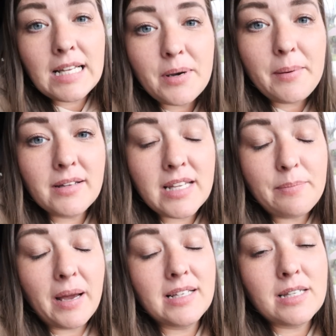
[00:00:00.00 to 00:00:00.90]
As we're about to
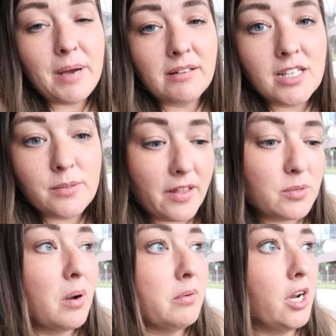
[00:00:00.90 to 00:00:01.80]
head back into the mountains where there's
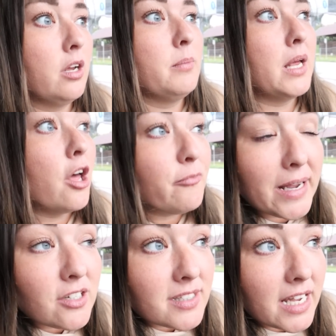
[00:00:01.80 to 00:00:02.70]
probably not going to be a lot of
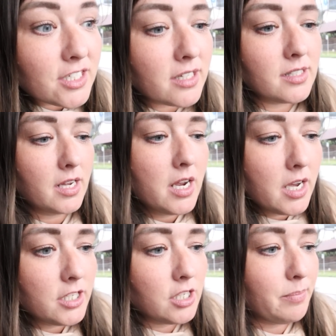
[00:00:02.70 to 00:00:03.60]
petrol stations,
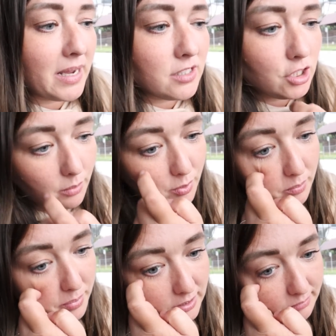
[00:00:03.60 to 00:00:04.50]
so best to top up
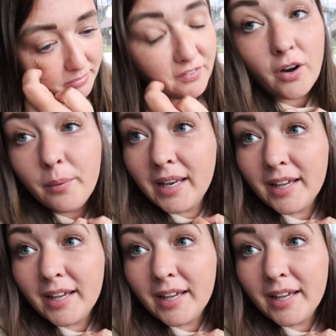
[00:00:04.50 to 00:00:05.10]
before we